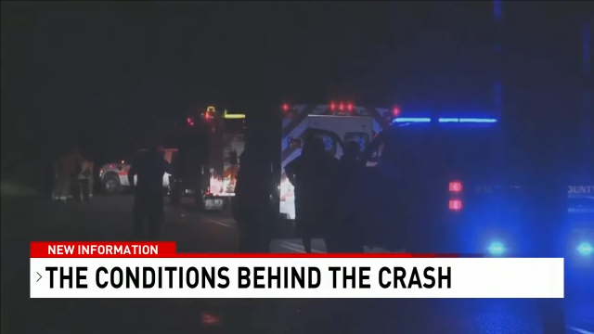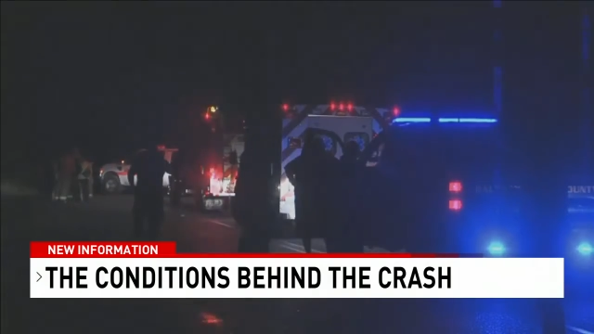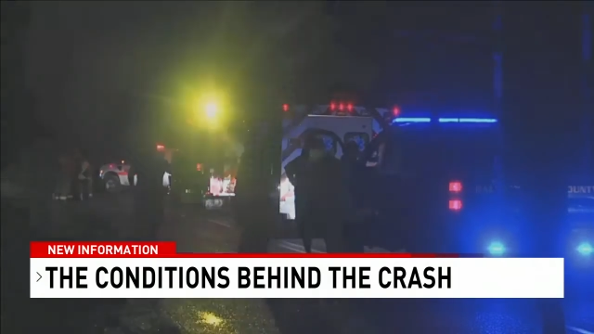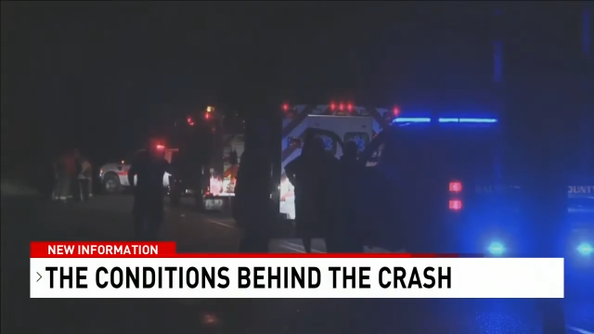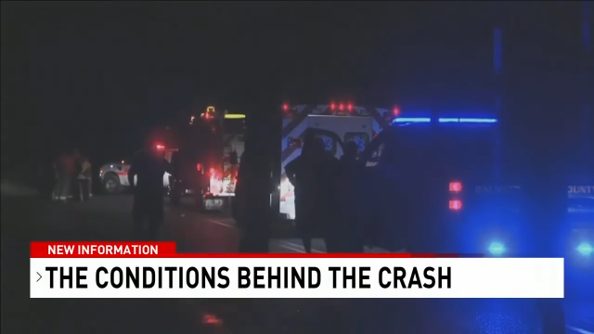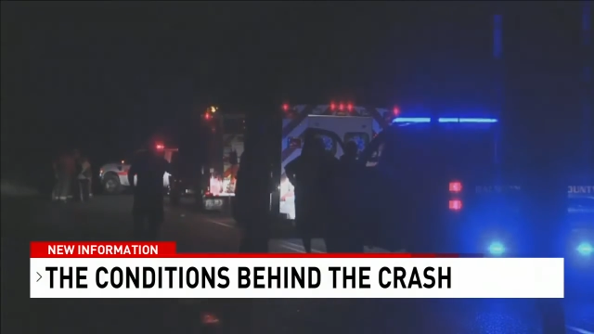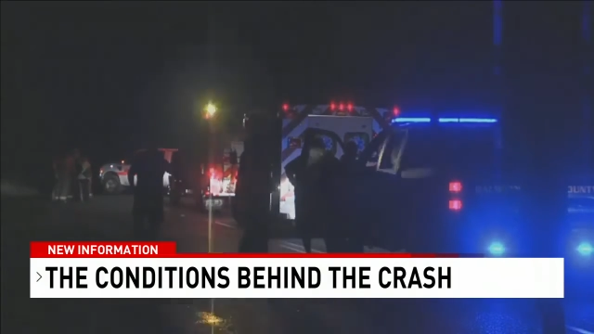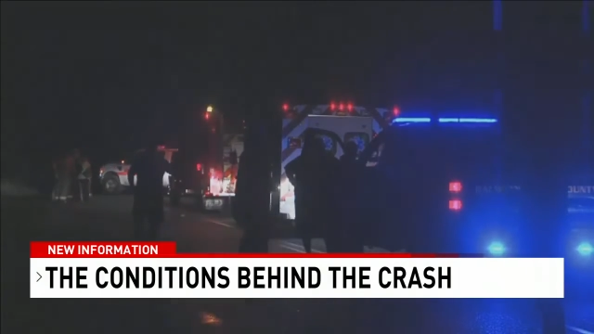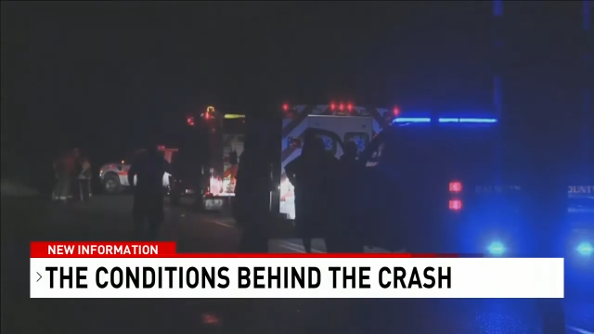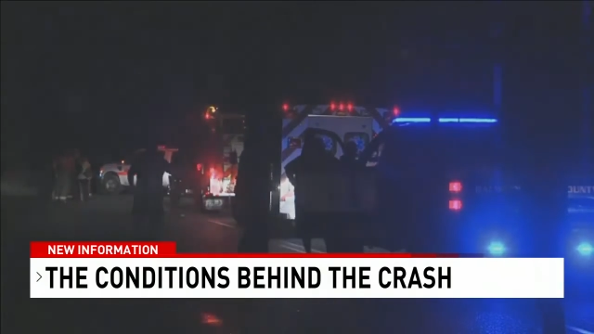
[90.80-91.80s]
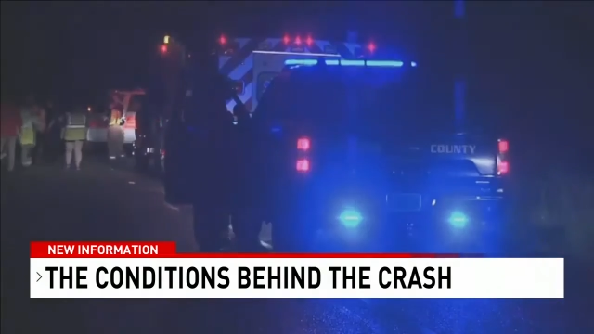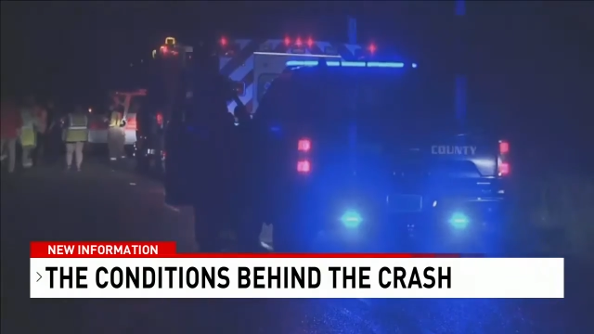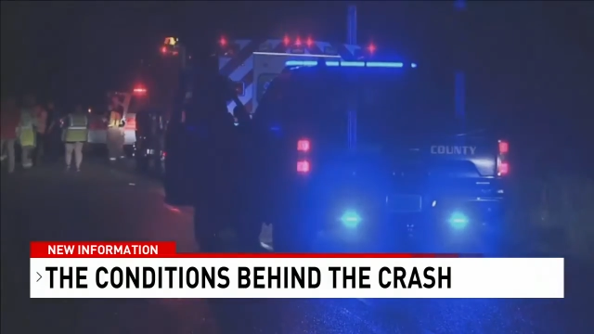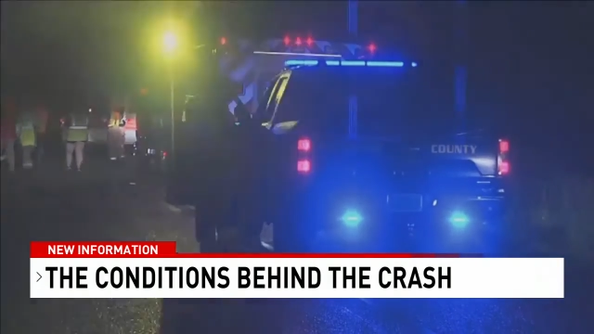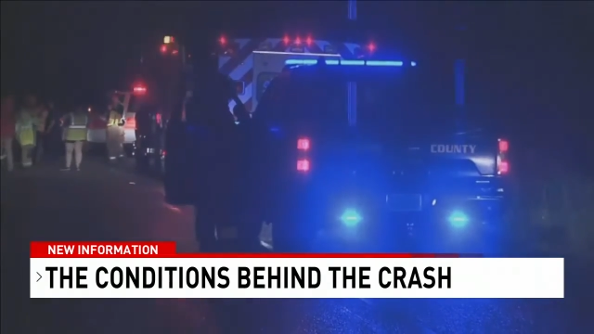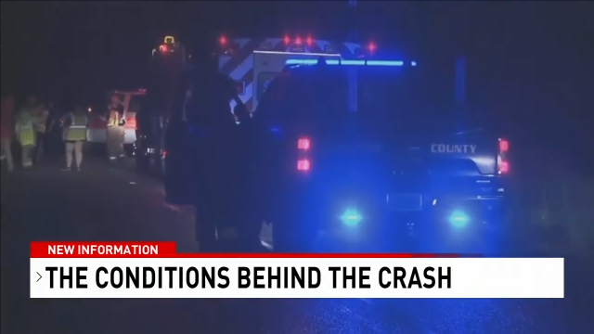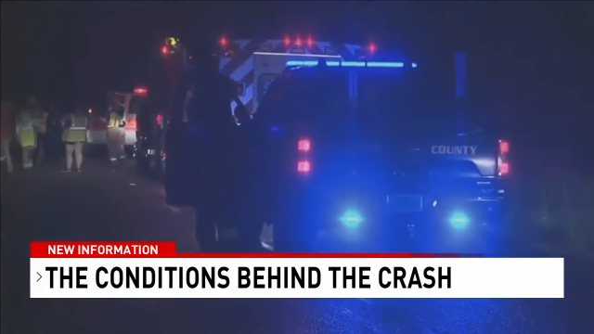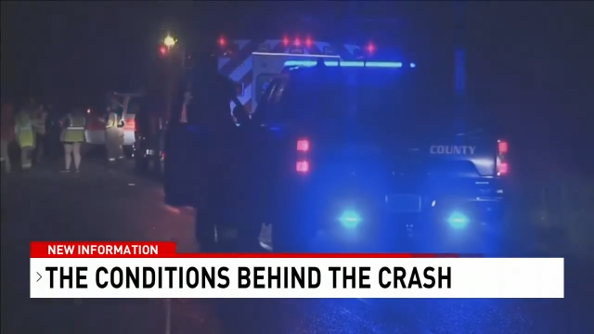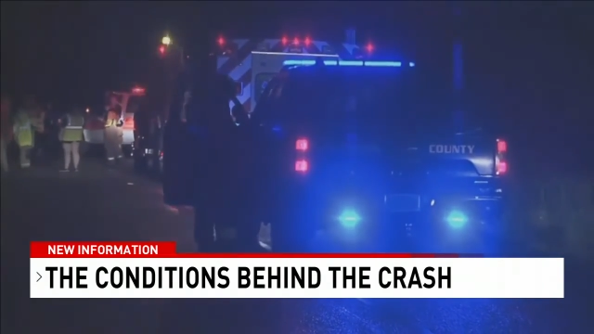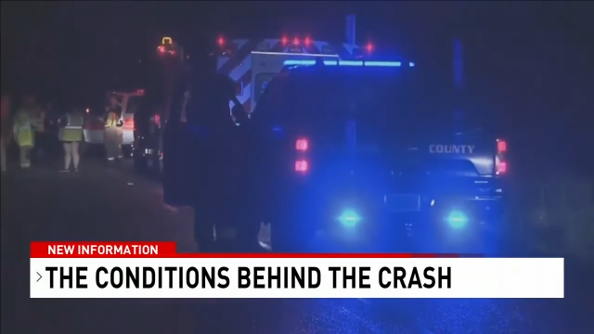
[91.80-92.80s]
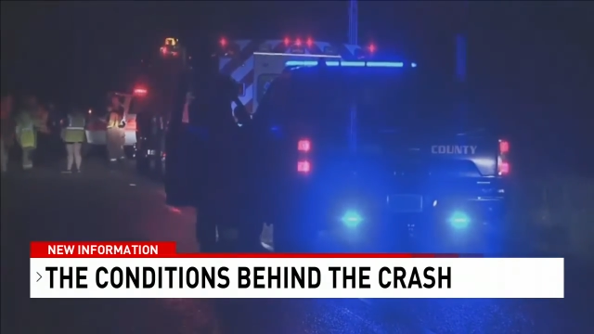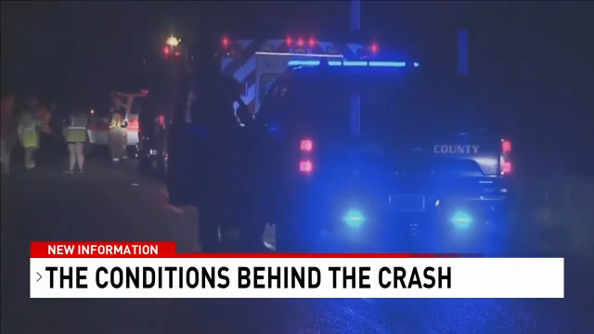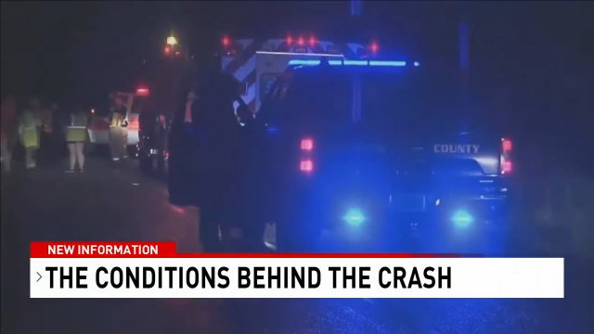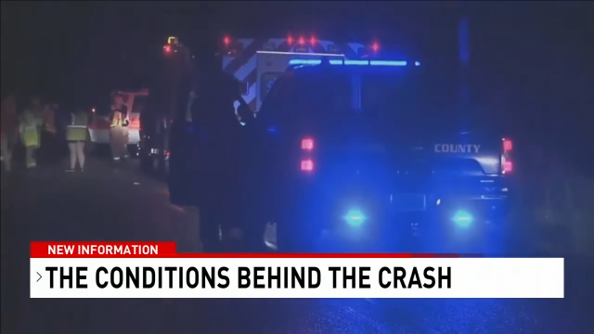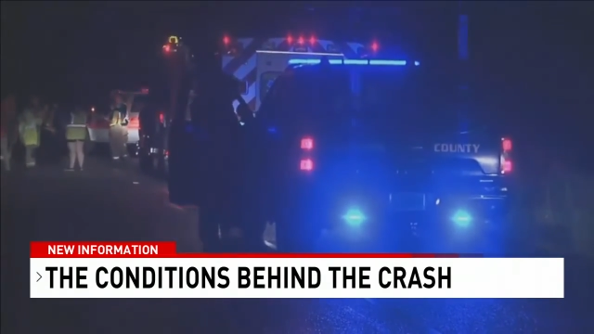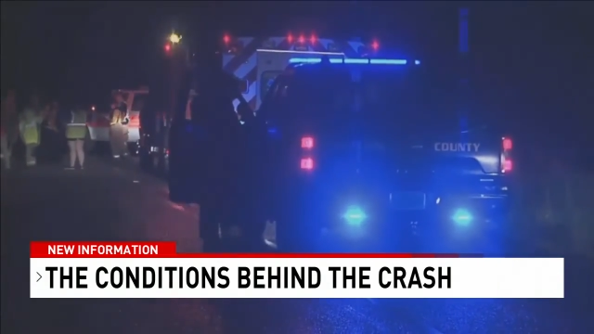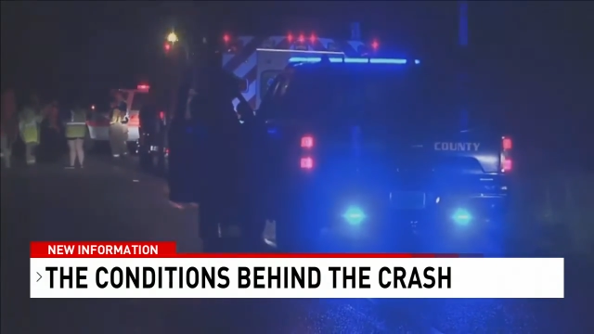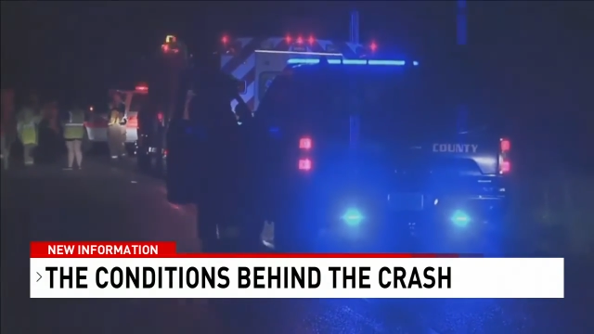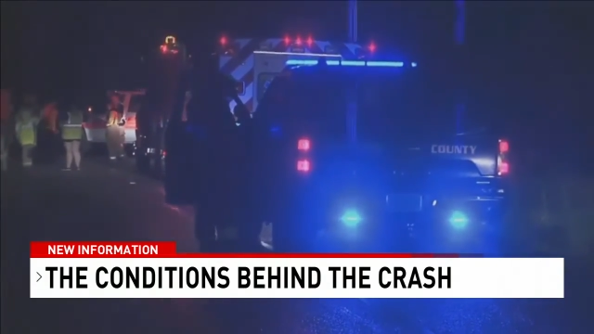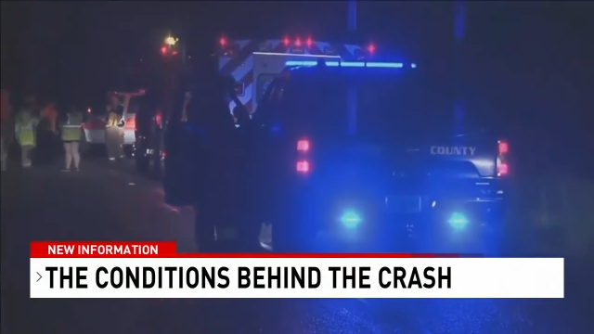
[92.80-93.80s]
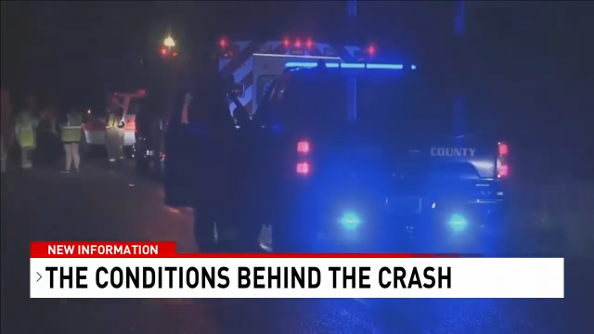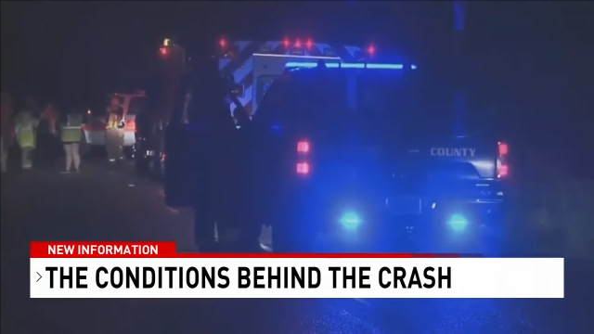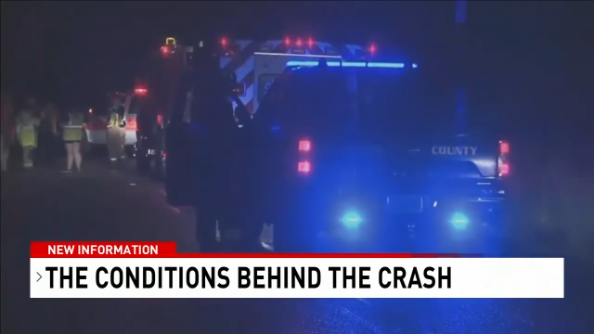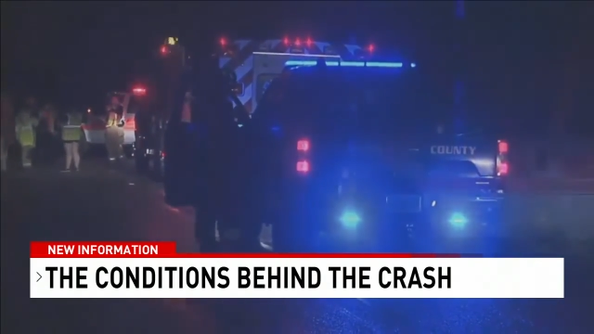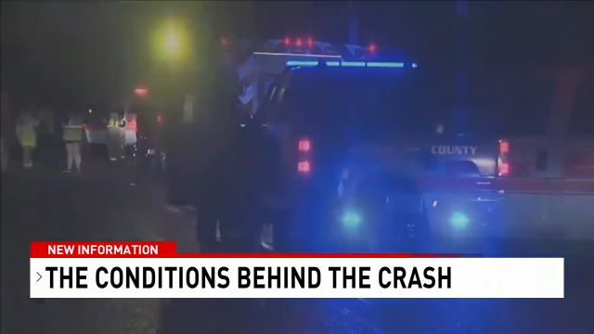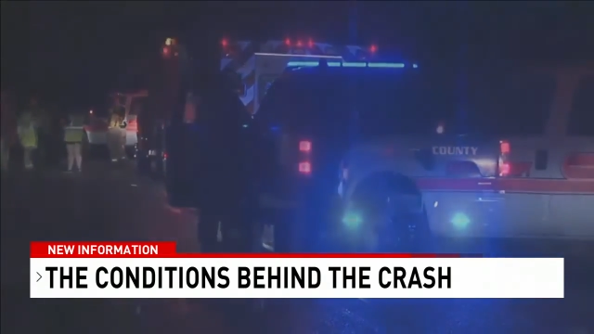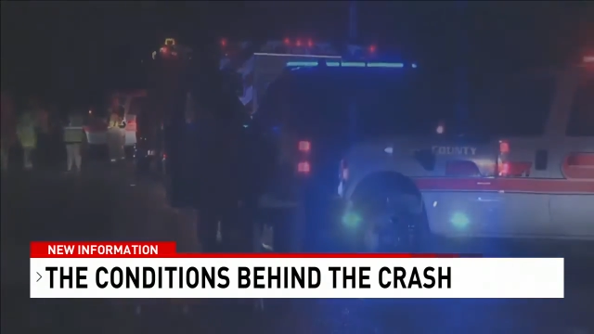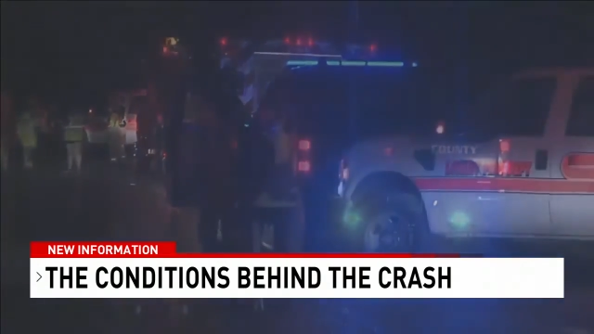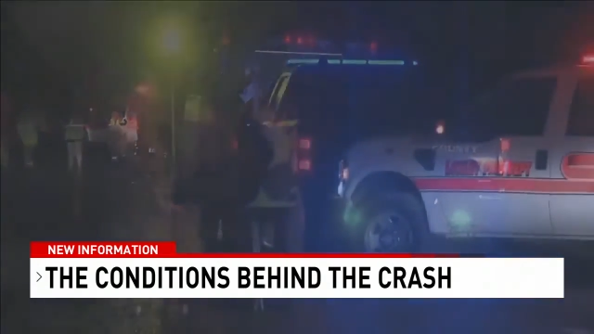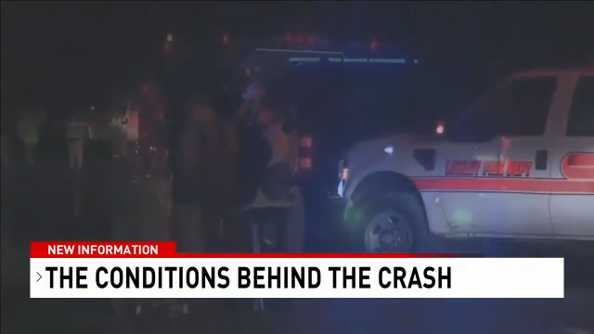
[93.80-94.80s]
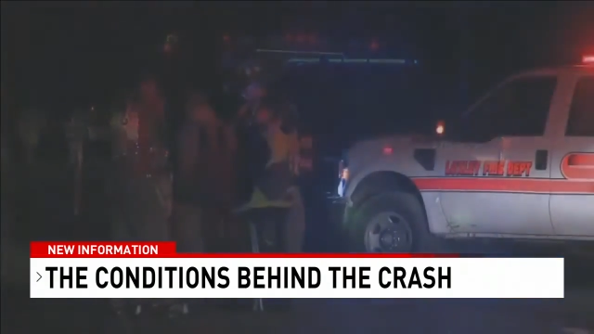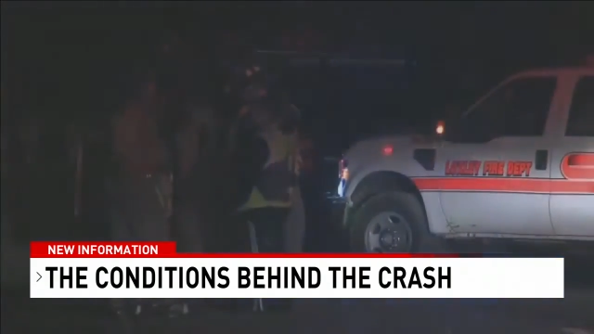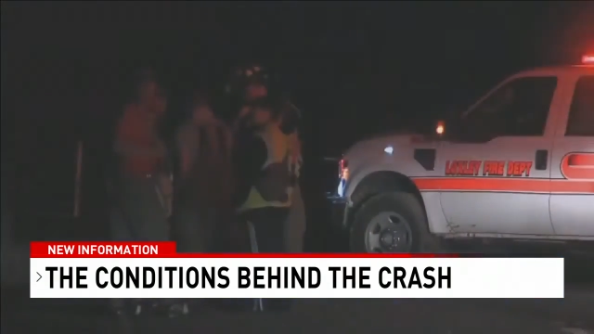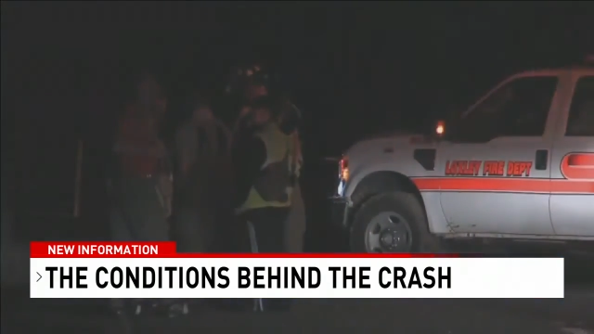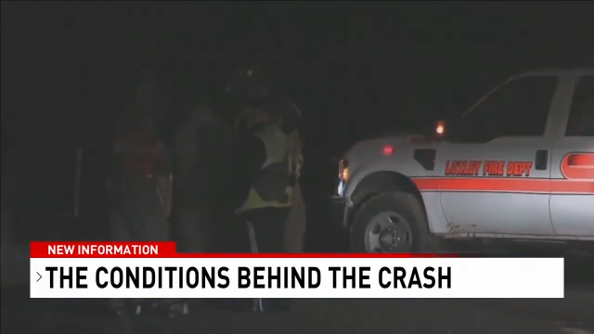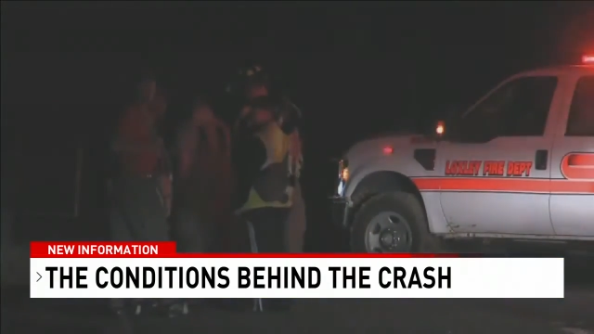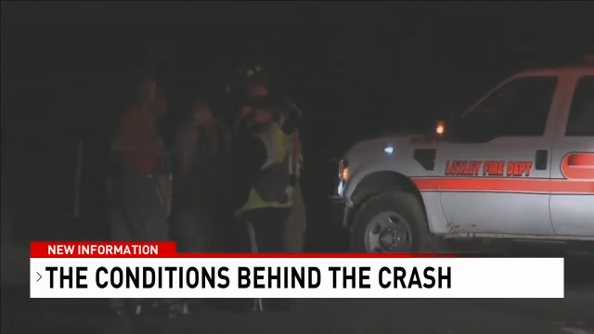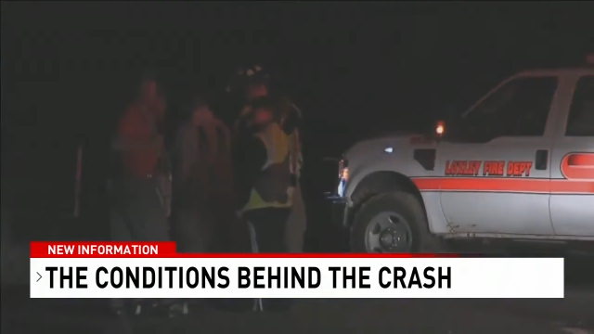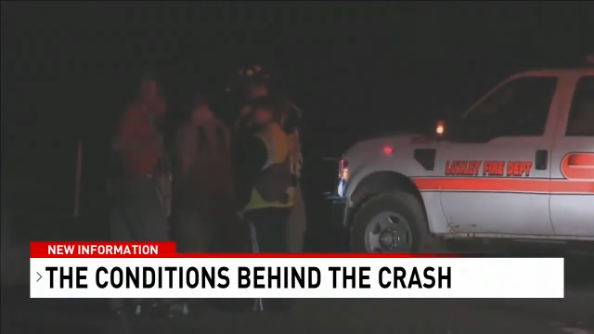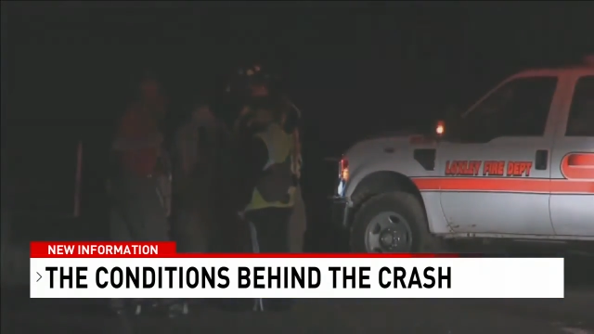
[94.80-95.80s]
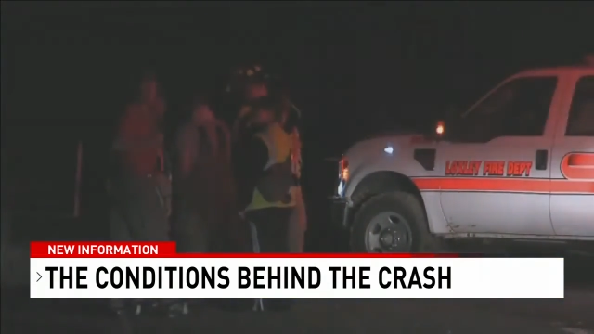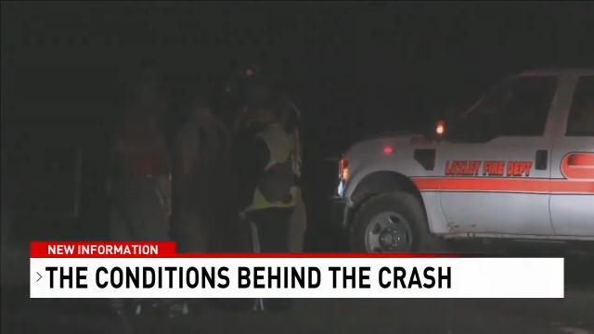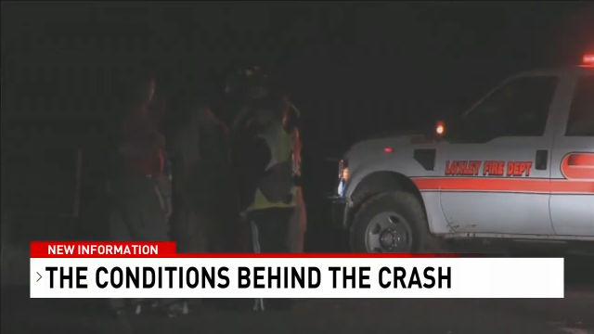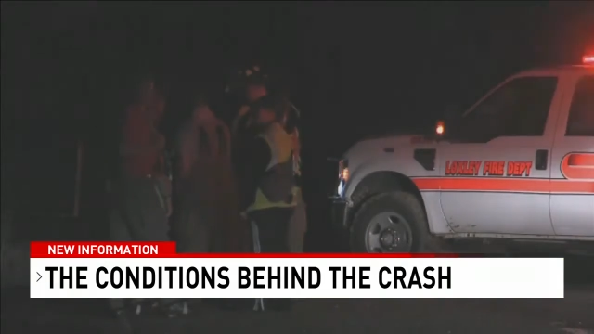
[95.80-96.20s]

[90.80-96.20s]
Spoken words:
(no speaker visible)